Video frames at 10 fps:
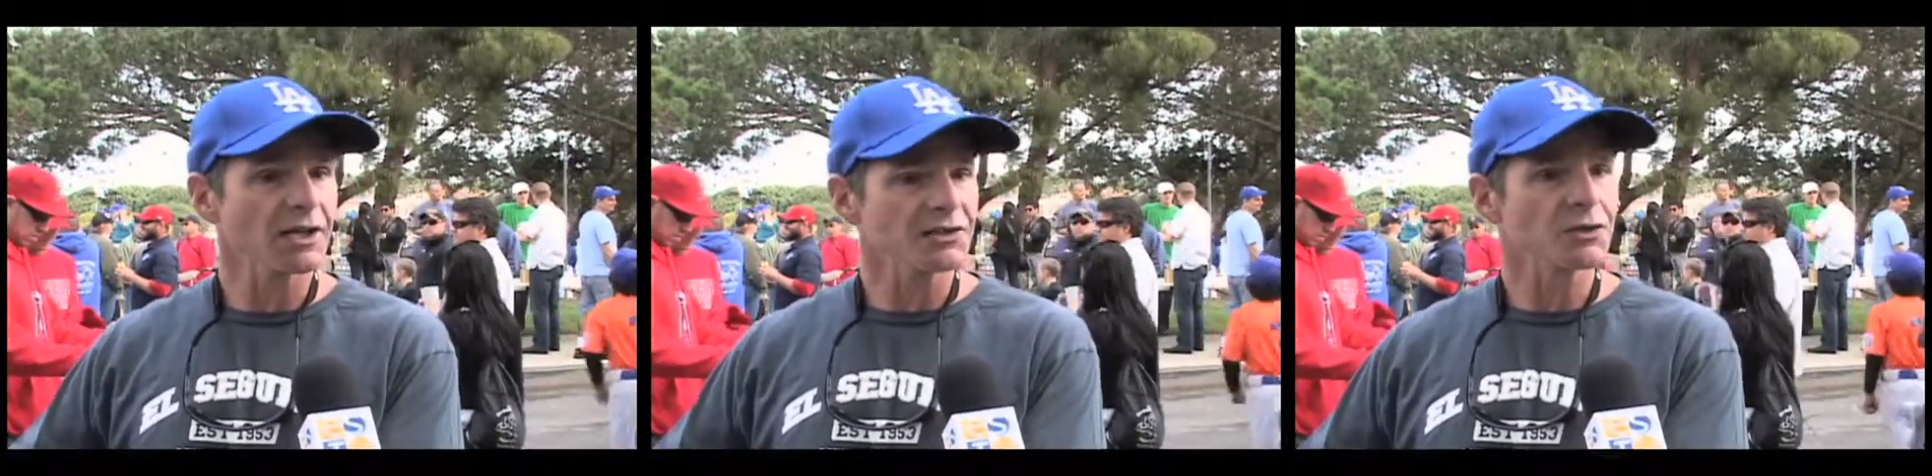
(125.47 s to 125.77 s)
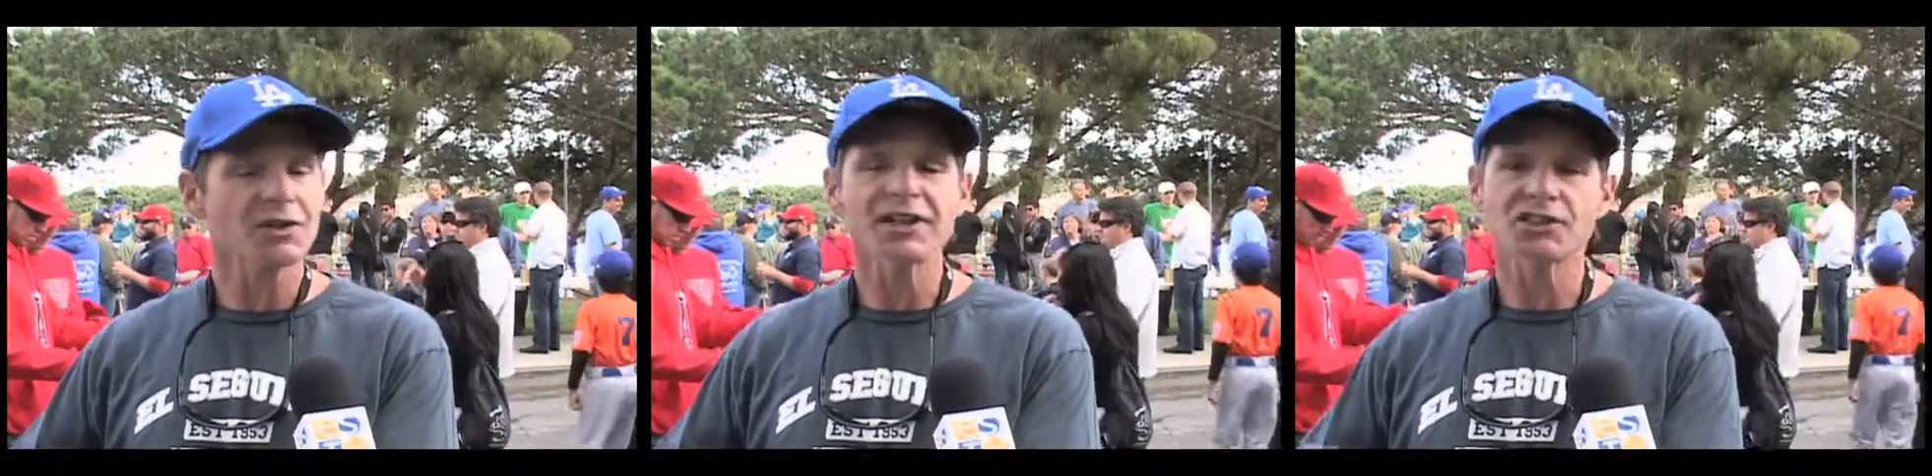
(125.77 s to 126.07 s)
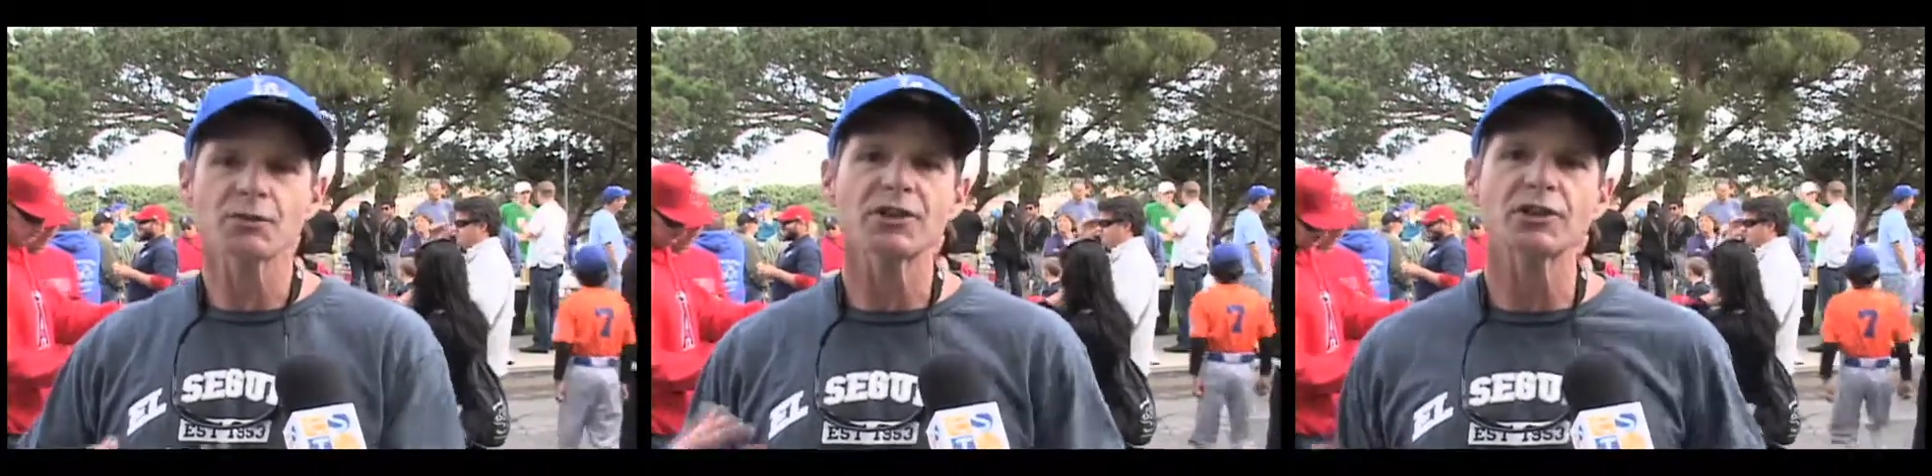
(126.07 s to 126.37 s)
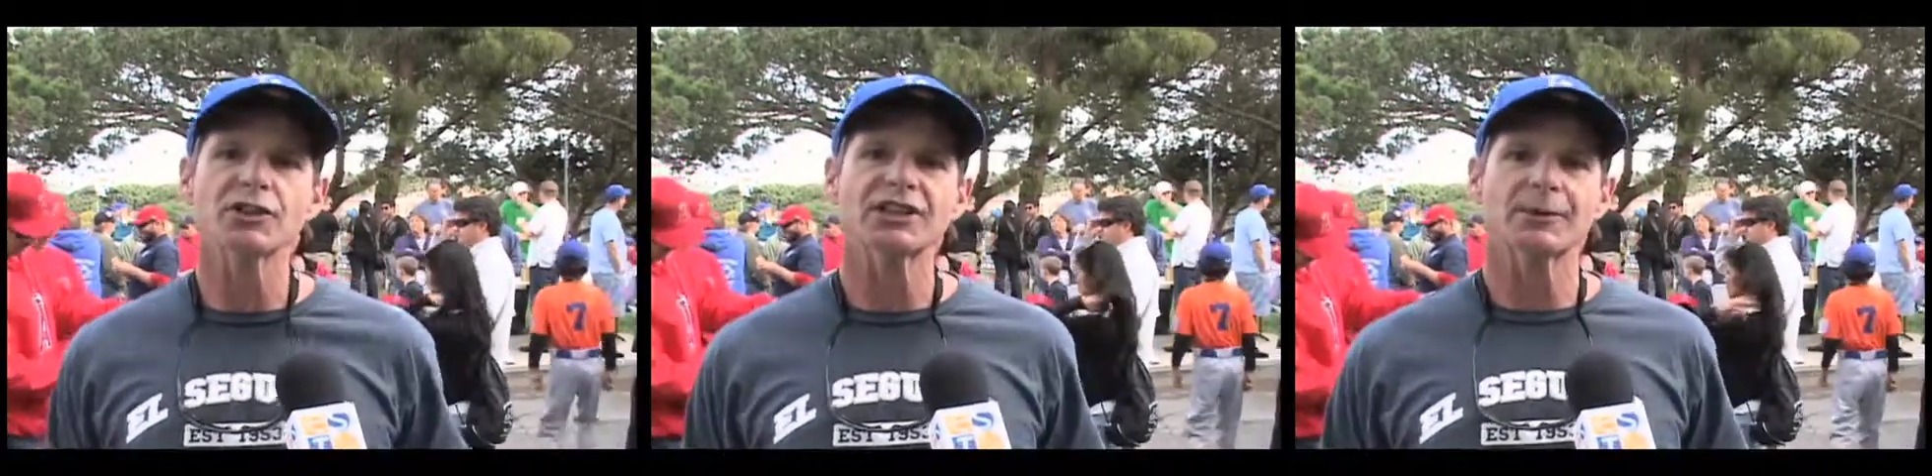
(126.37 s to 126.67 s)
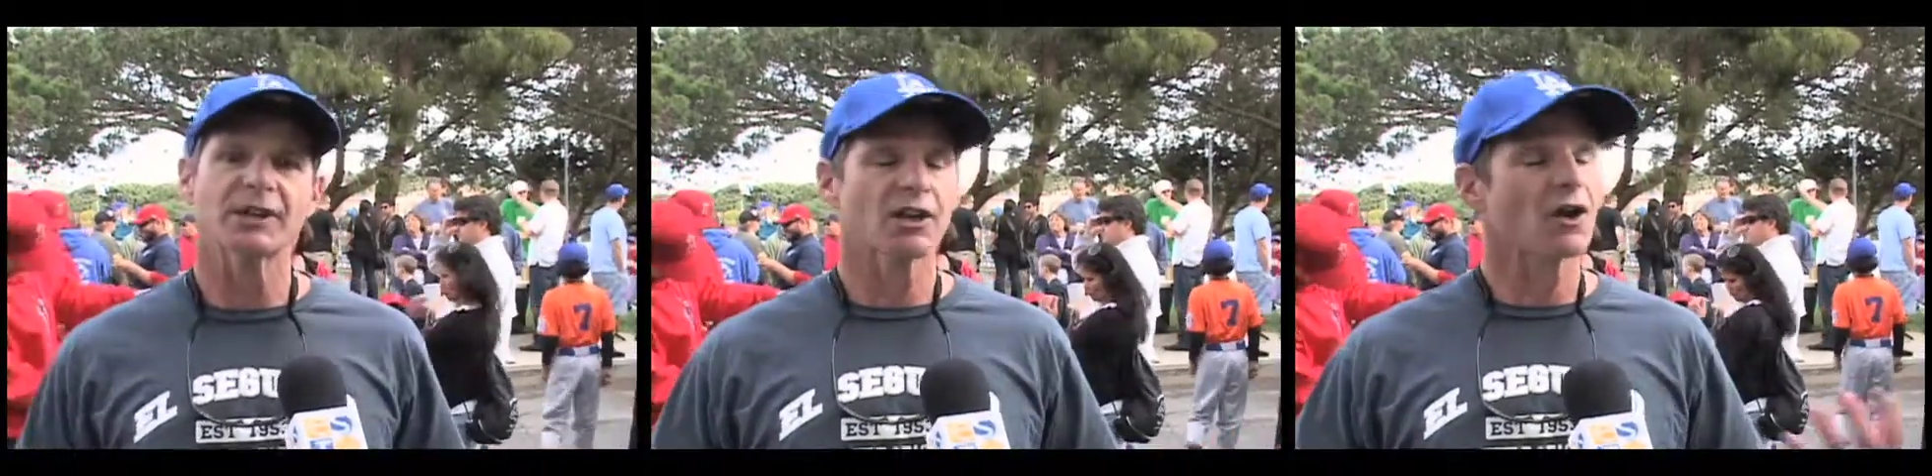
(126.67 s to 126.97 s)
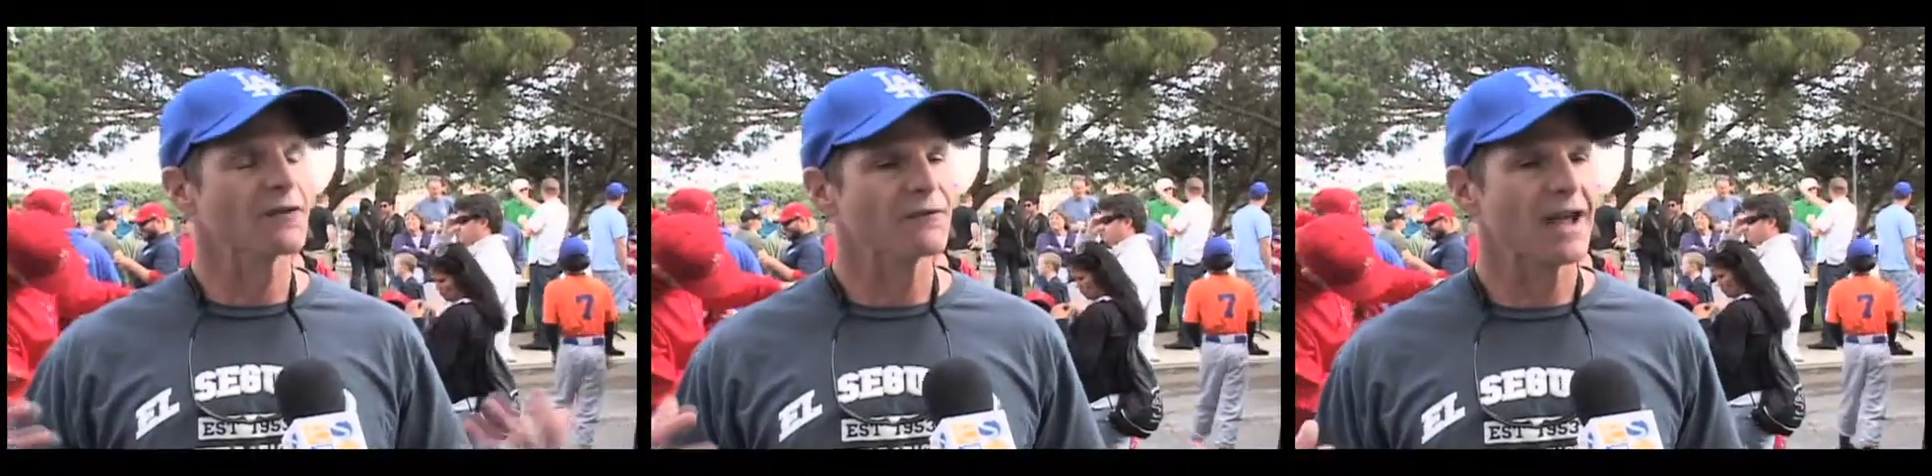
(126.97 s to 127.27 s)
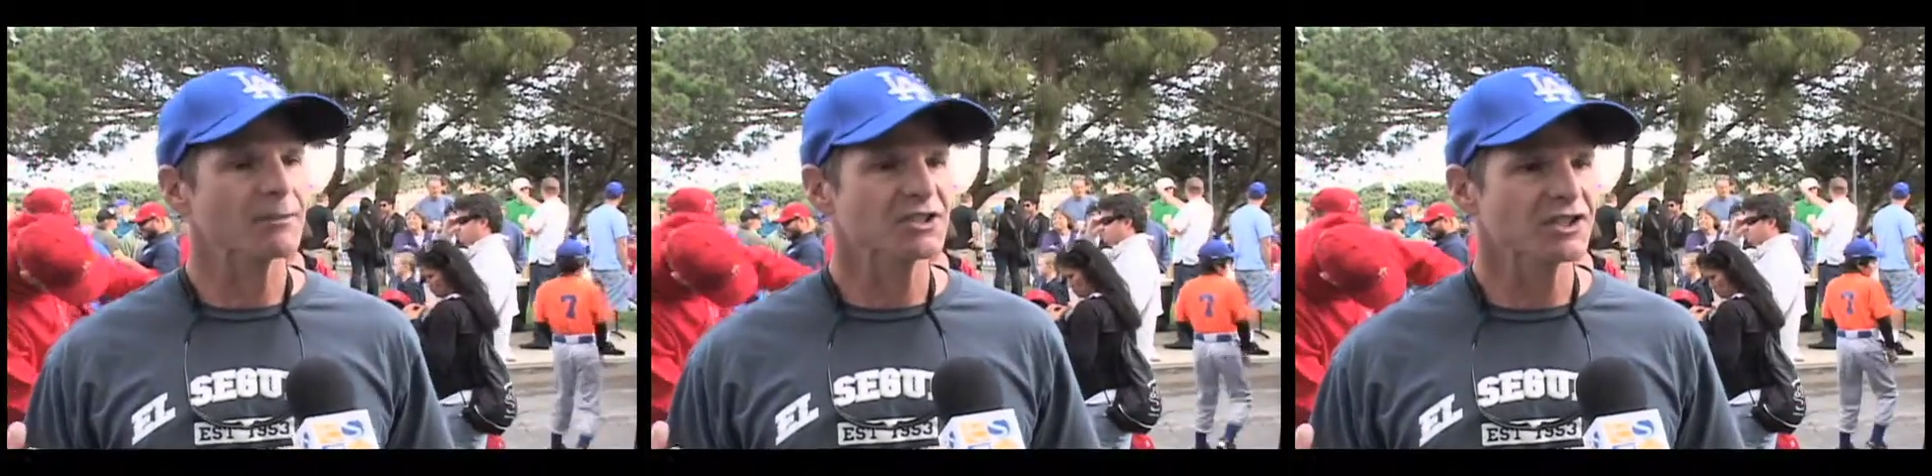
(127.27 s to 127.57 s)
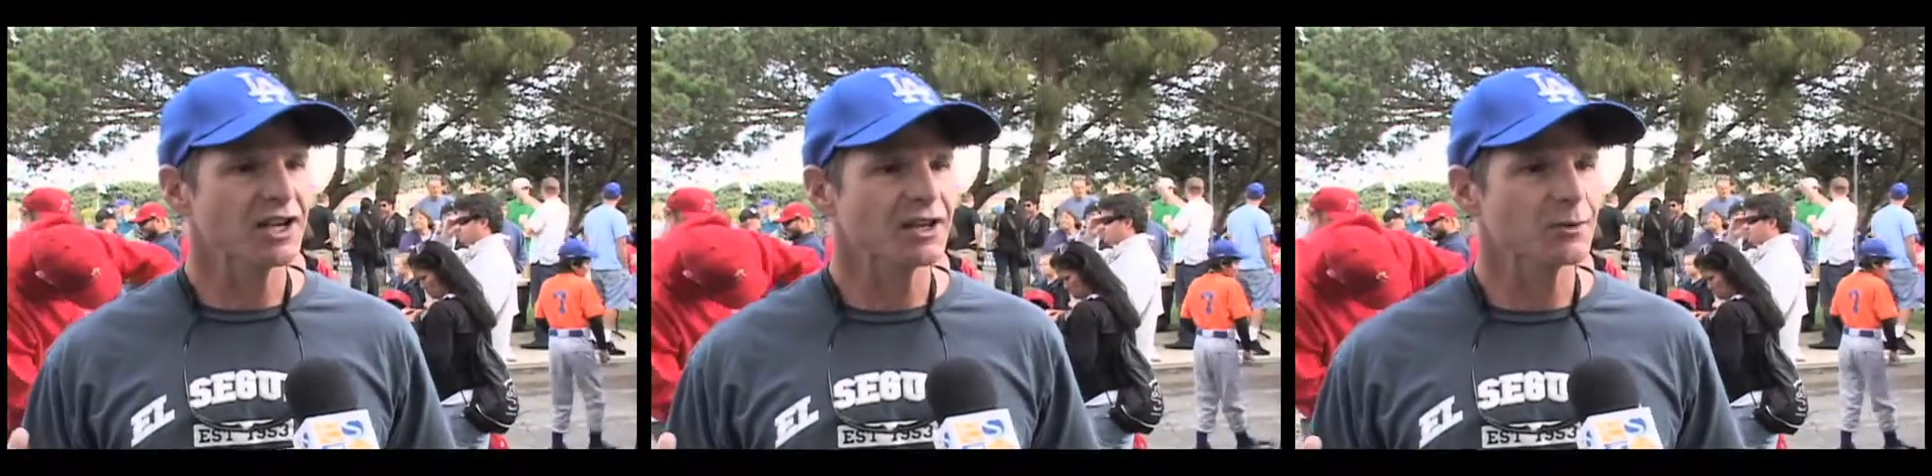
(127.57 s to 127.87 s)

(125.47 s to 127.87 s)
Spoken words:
So it's a real good thing. We get all the families together.